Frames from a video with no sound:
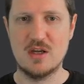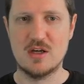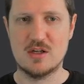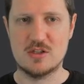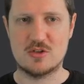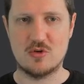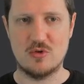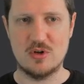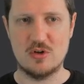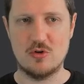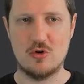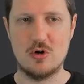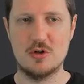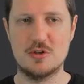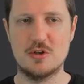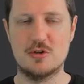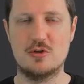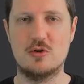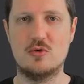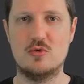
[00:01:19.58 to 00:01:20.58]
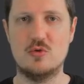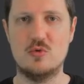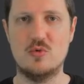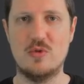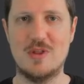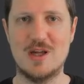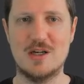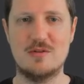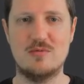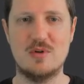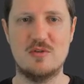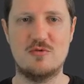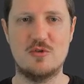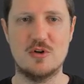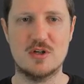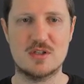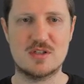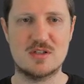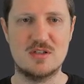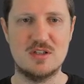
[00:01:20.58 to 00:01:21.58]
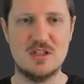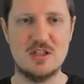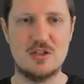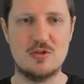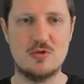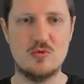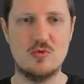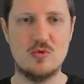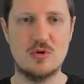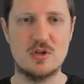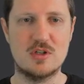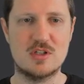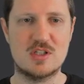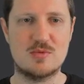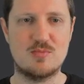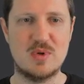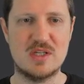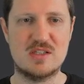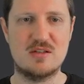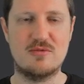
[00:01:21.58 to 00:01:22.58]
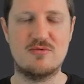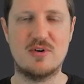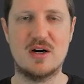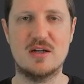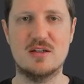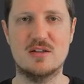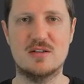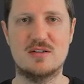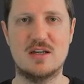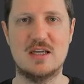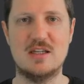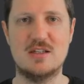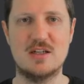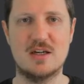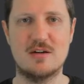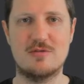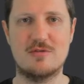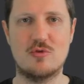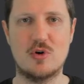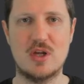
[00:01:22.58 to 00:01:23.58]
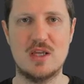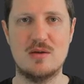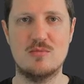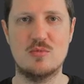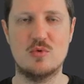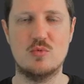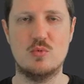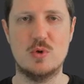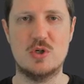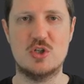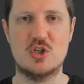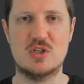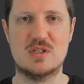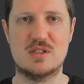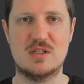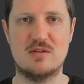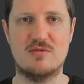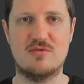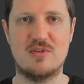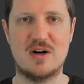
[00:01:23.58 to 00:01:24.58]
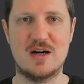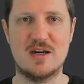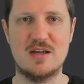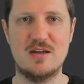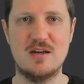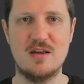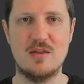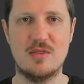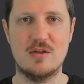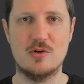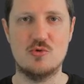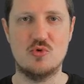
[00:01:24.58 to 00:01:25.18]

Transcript: So in order to do that, we first need to specify a data frame, which is defining the